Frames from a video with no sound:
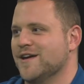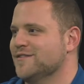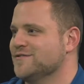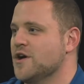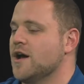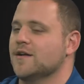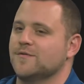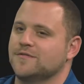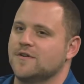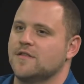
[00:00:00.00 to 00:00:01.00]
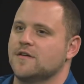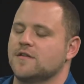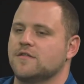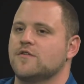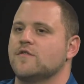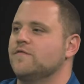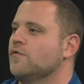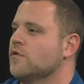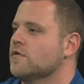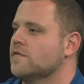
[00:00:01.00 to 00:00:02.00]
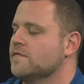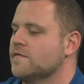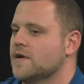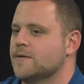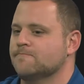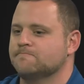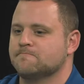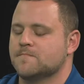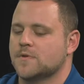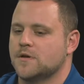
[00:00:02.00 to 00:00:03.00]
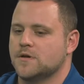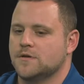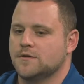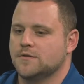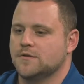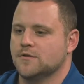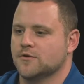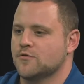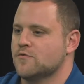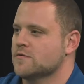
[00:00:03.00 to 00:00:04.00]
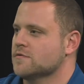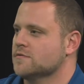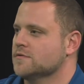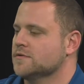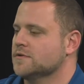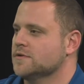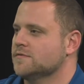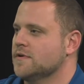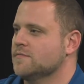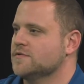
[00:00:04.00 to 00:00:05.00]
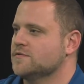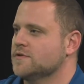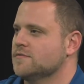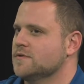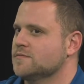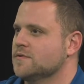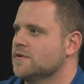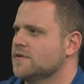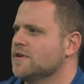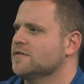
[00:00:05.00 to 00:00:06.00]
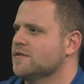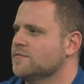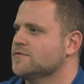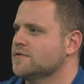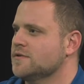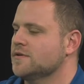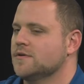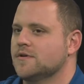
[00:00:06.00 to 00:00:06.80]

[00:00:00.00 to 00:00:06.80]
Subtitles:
Yeah, there's not. It was on the third floor of the corner of Elm Street. I think it's Elm Street.